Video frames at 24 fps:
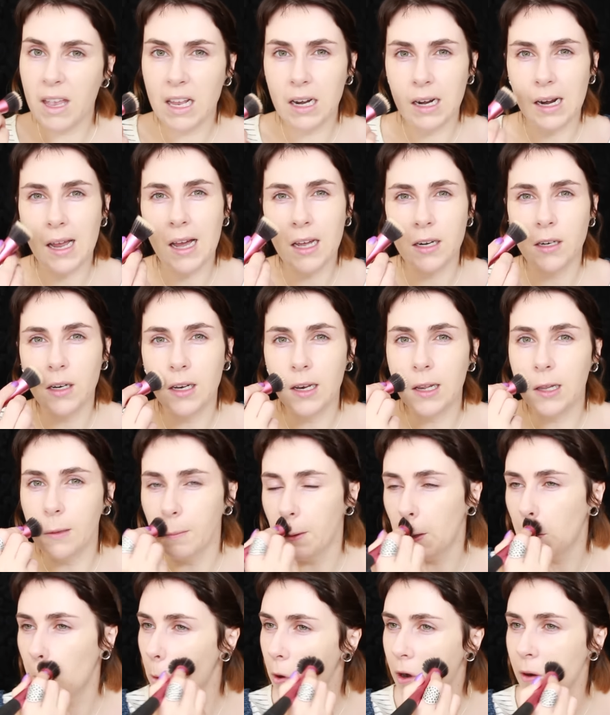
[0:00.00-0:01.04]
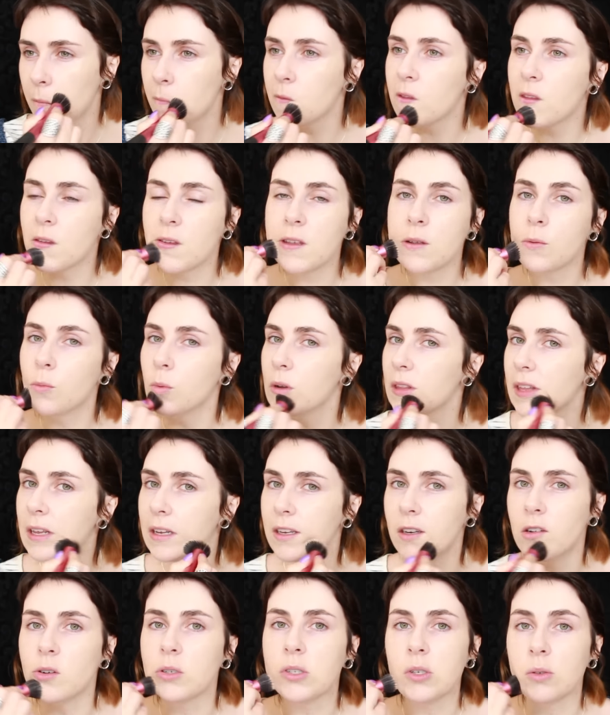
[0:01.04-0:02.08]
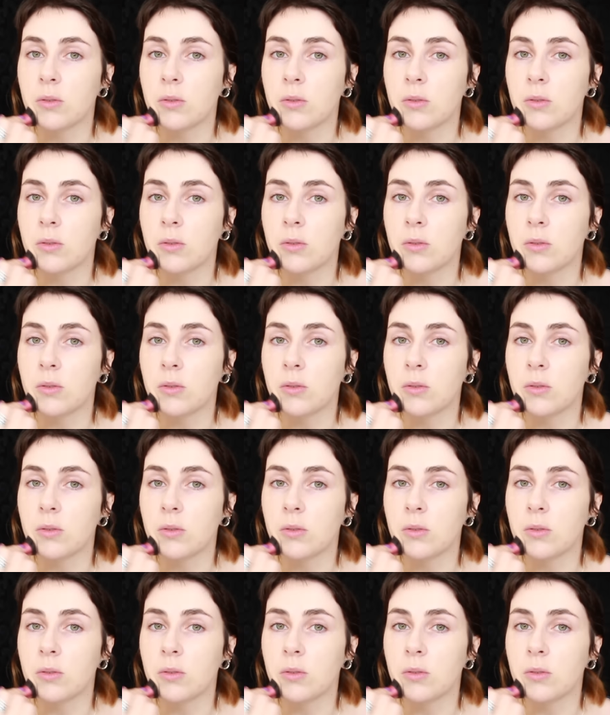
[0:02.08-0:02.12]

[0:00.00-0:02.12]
it'll add a little bit of warmth with it, you know,